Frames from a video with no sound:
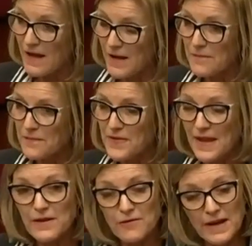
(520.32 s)
I'm
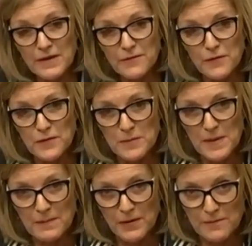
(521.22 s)
grateful for the
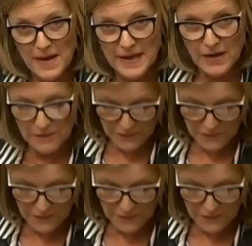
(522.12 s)
people who've made helpful